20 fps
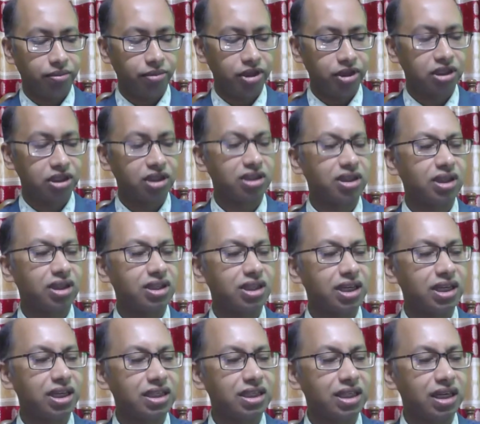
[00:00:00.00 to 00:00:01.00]
Mr.
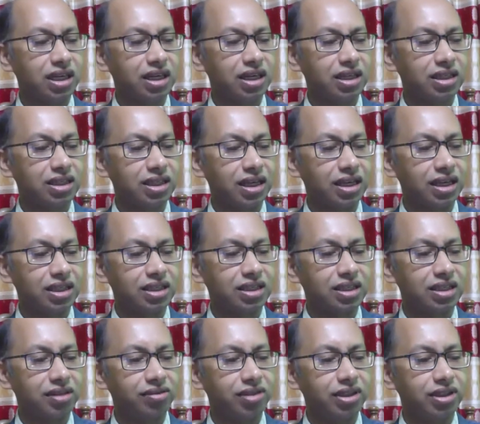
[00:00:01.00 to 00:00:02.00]
Johnson is a
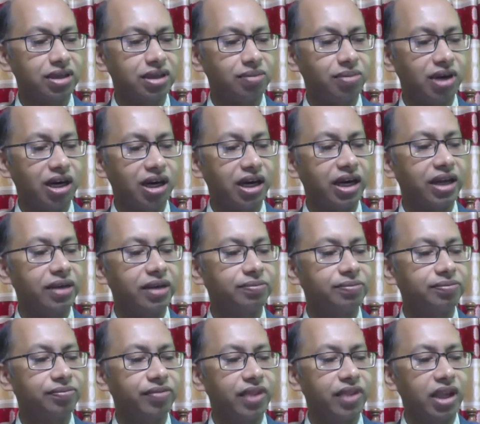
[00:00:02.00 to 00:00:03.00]
text written by
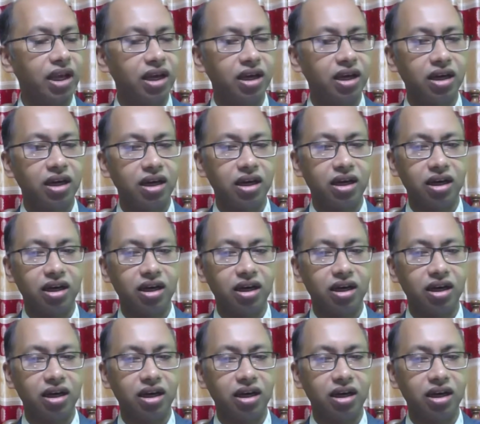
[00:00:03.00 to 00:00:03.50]
uh,